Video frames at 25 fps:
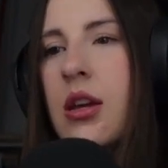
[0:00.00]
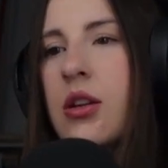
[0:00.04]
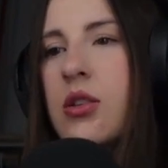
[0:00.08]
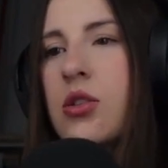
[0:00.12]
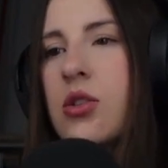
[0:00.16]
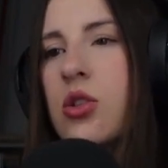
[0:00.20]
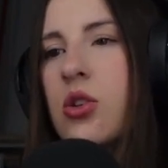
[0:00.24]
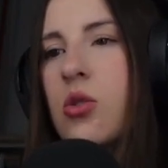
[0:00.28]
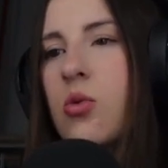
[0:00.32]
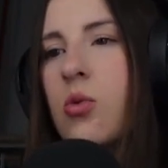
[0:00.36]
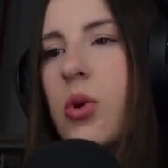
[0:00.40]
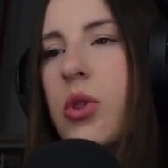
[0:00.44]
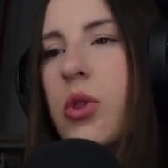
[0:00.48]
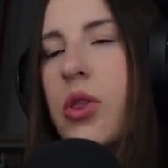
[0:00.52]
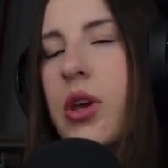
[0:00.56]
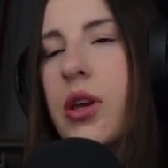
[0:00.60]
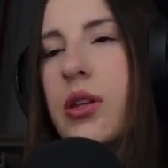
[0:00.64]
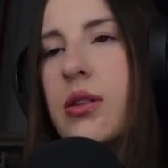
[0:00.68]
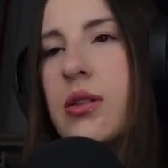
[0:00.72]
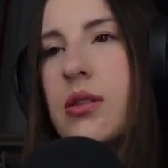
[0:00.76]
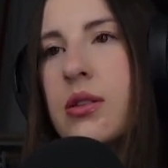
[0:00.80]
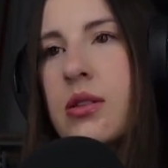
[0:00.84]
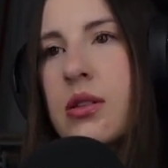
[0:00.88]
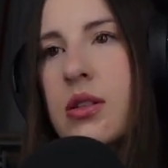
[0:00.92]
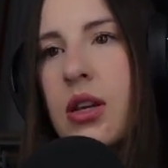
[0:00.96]
And so when
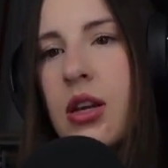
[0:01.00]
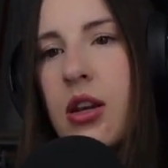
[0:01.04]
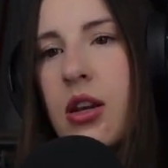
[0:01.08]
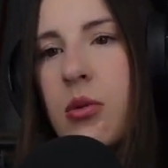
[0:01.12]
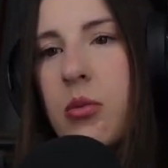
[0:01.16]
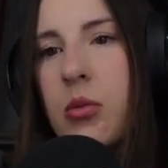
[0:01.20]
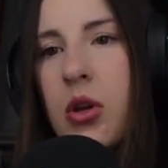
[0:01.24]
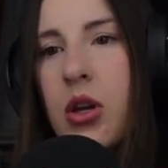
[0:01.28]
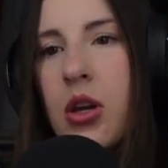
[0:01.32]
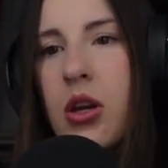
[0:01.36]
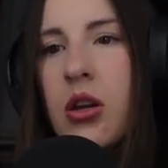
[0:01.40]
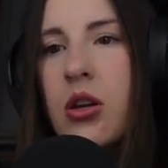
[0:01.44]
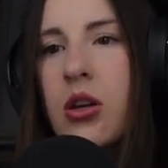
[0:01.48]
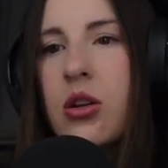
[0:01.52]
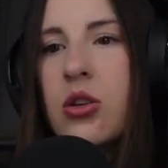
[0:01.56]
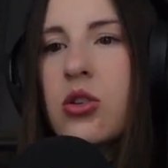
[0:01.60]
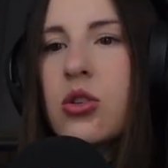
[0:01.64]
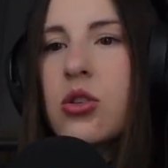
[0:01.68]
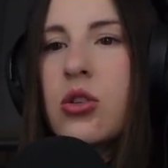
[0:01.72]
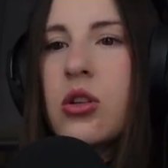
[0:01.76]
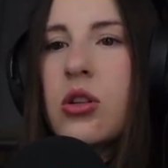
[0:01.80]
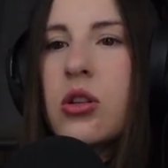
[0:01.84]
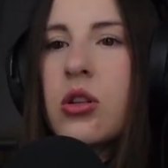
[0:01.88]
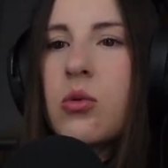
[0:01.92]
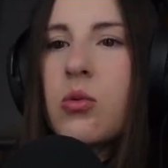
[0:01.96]
that's
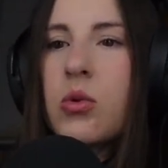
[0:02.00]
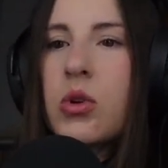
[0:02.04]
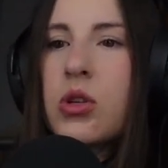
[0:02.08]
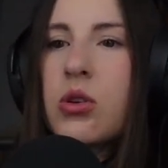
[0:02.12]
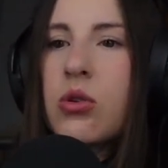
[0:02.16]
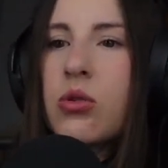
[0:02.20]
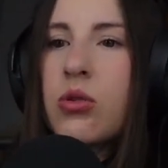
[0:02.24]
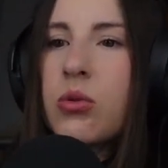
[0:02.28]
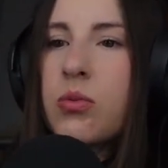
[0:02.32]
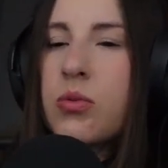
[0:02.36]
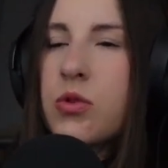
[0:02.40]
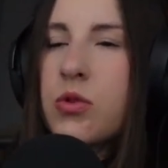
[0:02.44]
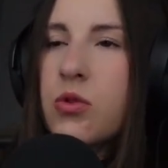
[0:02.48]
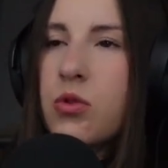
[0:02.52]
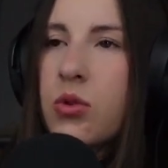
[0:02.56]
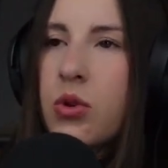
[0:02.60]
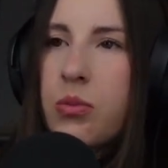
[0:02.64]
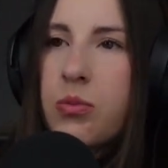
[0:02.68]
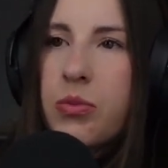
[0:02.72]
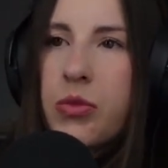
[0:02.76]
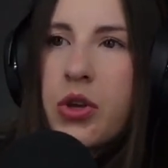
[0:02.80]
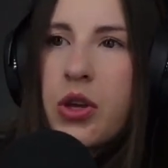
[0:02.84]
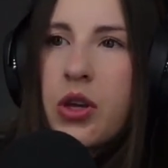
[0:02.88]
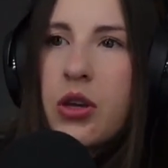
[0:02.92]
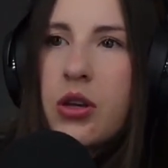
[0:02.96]
damaged, then we don't
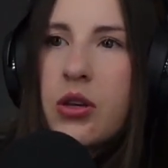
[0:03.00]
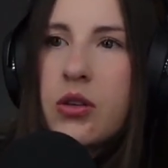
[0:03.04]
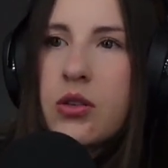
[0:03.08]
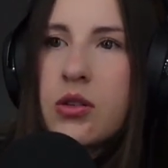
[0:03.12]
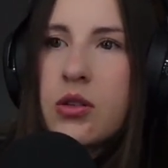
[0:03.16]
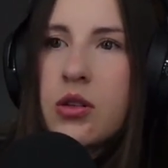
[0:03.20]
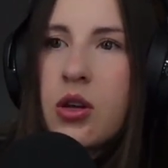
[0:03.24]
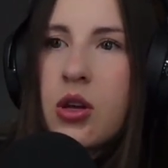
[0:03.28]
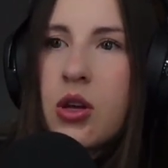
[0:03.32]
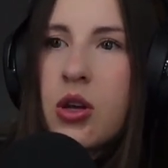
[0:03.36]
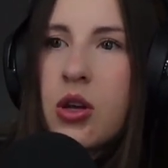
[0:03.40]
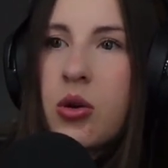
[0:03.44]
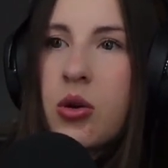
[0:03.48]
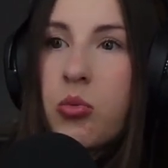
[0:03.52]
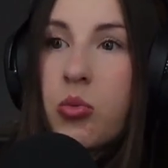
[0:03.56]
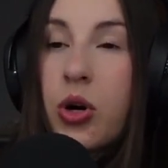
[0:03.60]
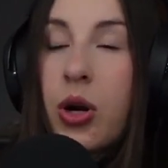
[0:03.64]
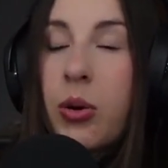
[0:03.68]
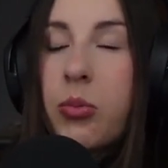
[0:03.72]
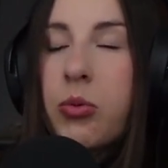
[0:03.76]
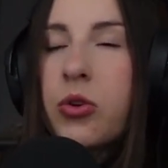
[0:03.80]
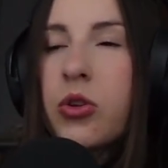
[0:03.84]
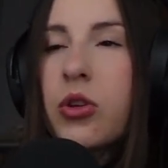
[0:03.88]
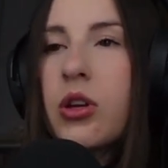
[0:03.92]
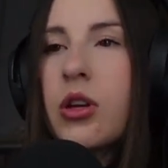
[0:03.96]
absorb things
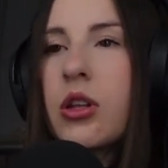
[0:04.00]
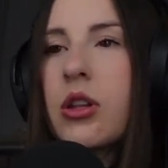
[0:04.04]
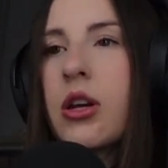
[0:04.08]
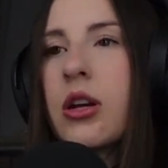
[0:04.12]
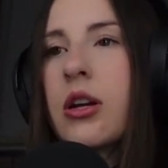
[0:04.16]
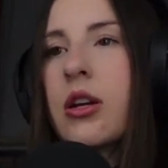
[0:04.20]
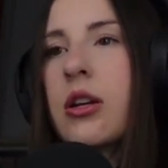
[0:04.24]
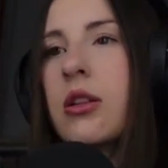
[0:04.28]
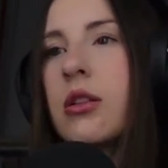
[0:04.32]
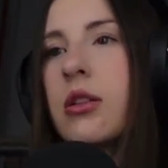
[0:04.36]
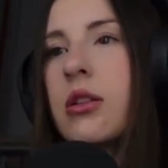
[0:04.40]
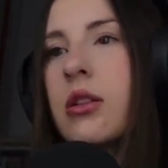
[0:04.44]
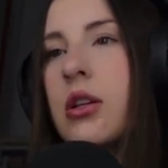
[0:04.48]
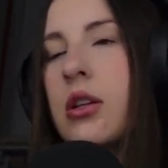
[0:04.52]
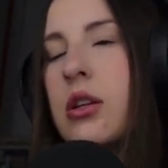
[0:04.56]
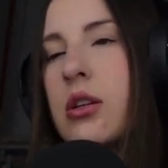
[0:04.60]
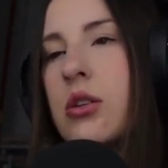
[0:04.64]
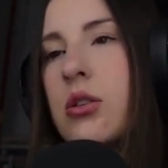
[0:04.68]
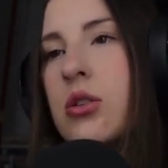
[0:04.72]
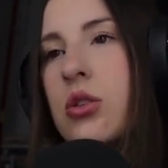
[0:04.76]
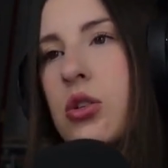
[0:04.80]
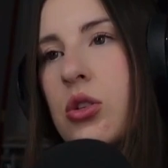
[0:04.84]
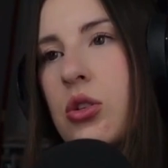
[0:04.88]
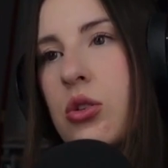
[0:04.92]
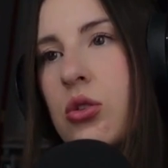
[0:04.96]
properly, and that can
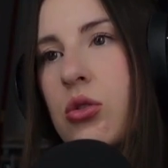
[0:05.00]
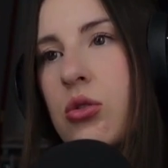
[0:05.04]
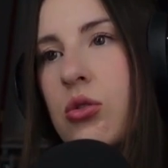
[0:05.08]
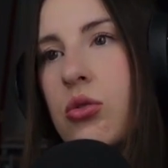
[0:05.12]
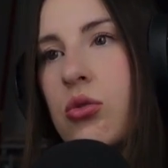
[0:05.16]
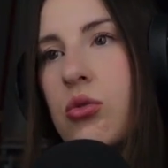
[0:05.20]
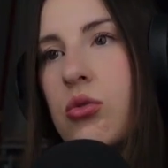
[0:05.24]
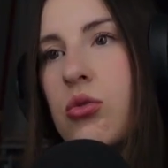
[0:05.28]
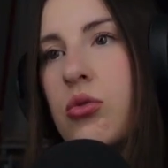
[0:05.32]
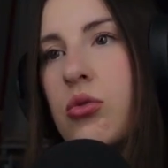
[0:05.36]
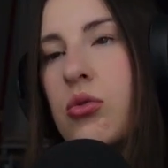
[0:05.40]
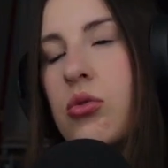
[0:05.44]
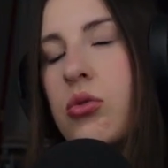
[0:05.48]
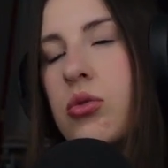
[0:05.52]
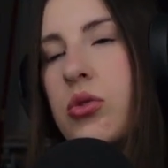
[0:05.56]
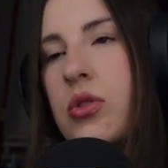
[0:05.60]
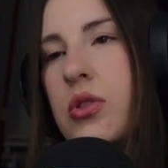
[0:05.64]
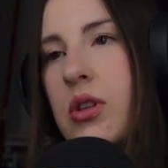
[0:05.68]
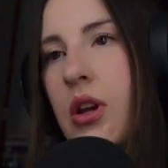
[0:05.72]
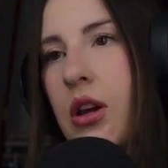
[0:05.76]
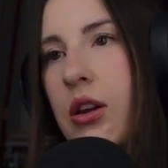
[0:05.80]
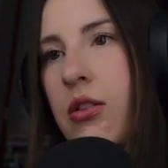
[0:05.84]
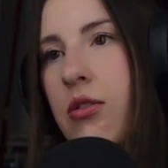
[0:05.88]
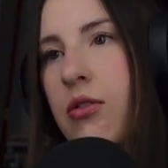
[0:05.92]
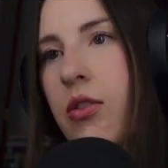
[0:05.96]
lead to
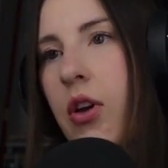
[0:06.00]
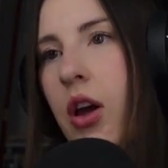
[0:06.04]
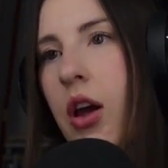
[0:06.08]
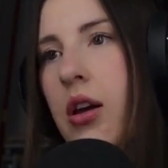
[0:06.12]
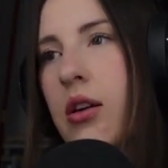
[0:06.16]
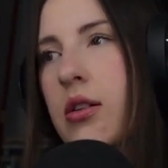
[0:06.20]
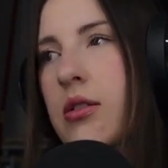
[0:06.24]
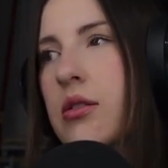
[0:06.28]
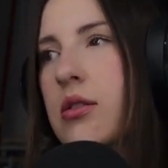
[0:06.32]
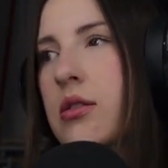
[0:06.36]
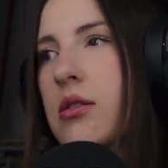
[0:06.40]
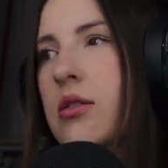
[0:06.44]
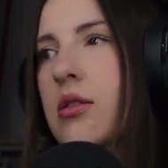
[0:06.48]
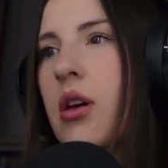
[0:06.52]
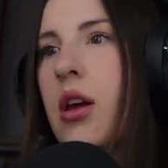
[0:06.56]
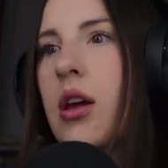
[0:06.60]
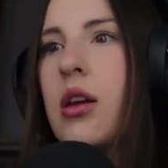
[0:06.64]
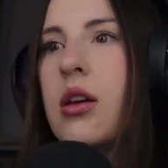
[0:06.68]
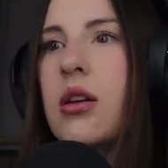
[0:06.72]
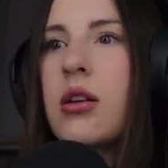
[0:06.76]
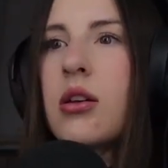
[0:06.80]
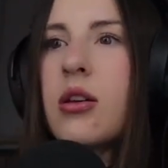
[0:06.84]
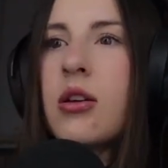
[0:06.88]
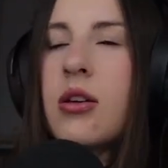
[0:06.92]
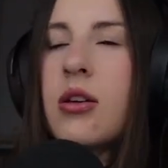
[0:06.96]
side effects like